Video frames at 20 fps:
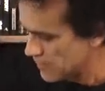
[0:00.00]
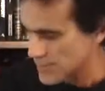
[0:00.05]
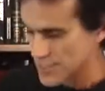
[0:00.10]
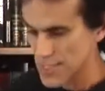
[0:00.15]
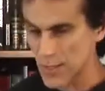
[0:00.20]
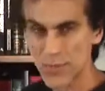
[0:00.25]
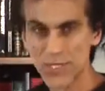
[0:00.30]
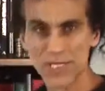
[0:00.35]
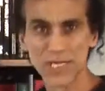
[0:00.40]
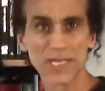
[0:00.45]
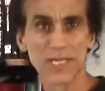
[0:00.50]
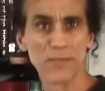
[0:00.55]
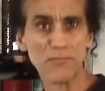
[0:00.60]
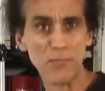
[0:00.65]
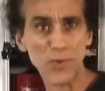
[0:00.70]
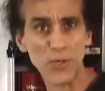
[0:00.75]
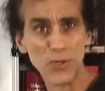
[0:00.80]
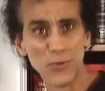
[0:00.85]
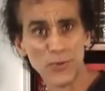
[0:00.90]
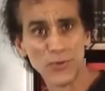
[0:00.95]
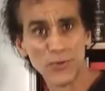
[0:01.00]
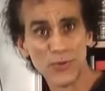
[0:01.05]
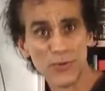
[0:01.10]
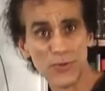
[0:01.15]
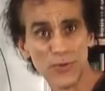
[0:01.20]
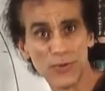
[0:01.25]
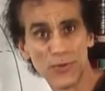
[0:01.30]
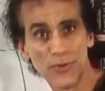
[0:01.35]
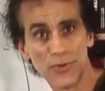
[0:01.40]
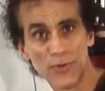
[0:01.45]
So we see the
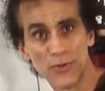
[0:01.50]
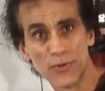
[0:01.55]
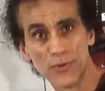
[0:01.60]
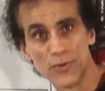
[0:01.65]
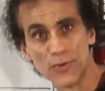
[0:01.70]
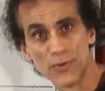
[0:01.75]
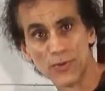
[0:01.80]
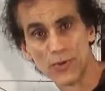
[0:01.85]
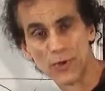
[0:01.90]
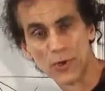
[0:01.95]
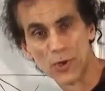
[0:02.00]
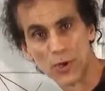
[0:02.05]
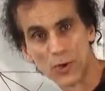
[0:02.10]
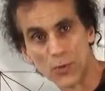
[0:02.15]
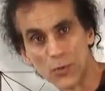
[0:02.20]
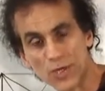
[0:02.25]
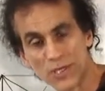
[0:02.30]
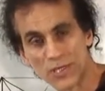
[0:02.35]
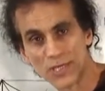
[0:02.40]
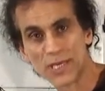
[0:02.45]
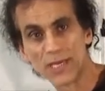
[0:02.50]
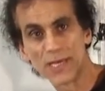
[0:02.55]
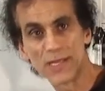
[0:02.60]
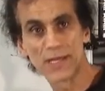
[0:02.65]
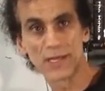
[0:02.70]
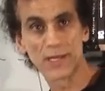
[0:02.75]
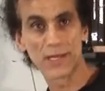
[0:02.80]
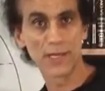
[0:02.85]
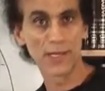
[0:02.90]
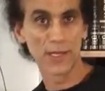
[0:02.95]
moon, we see
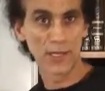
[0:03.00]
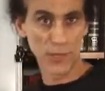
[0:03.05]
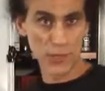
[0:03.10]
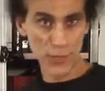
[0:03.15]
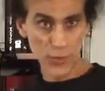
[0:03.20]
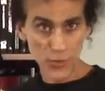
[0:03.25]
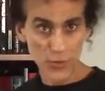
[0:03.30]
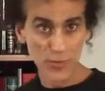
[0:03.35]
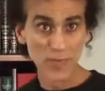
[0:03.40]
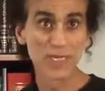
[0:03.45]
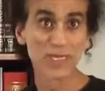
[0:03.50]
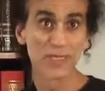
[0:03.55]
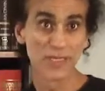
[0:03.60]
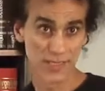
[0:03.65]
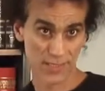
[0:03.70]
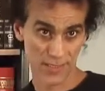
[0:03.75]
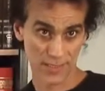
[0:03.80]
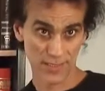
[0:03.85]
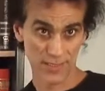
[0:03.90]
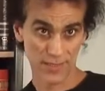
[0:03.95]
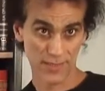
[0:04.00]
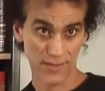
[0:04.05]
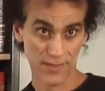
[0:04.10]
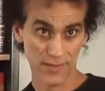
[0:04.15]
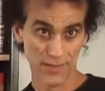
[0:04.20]
that humans,